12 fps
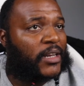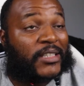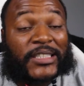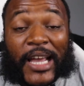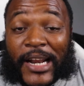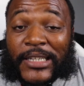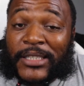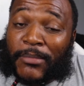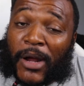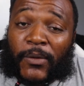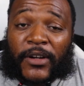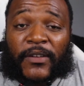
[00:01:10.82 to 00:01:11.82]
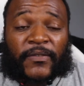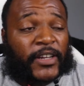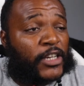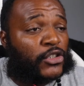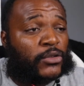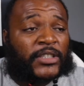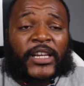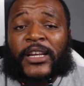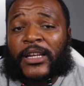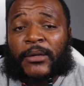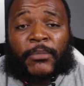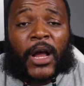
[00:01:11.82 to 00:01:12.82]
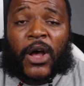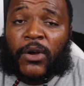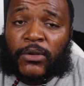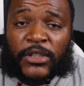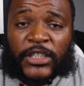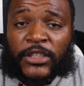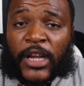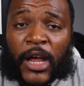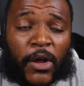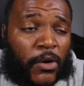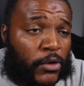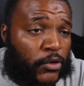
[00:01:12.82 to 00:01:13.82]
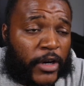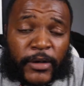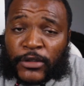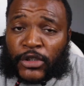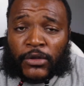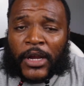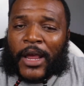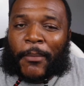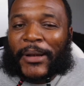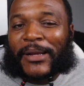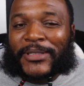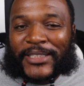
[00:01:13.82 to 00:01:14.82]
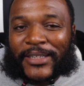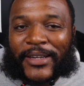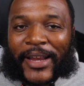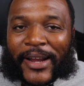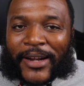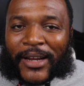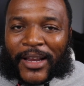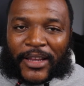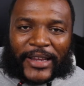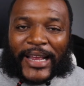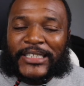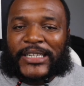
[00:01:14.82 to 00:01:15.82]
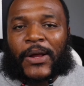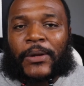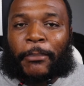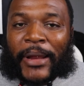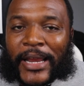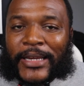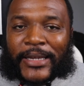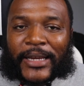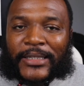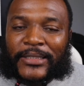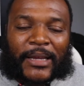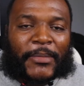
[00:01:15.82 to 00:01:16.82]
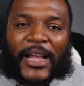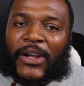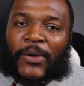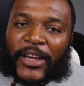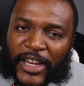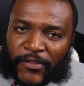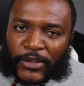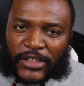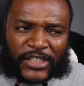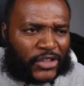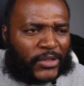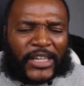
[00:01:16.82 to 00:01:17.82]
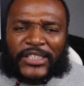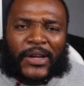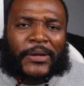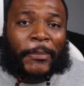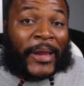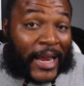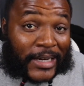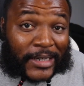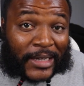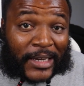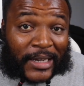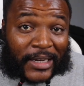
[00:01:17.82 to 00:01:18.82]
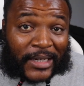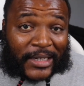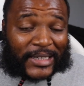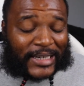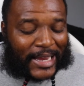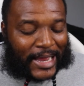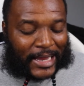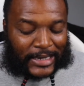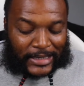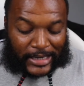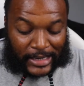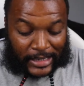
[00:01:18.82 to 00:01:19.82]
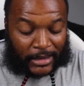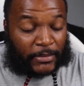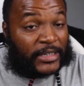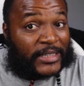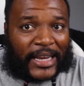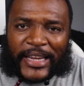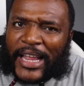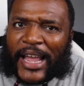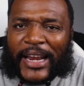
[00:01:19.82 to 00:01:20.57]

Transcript: And shout out to my real fans who said, look, bro, I don't, dis I don't agree with you, but I'm still here. You got your own opinion, niggas. So I'm not going to leave you just because you got your own opinion. God damn. It's not like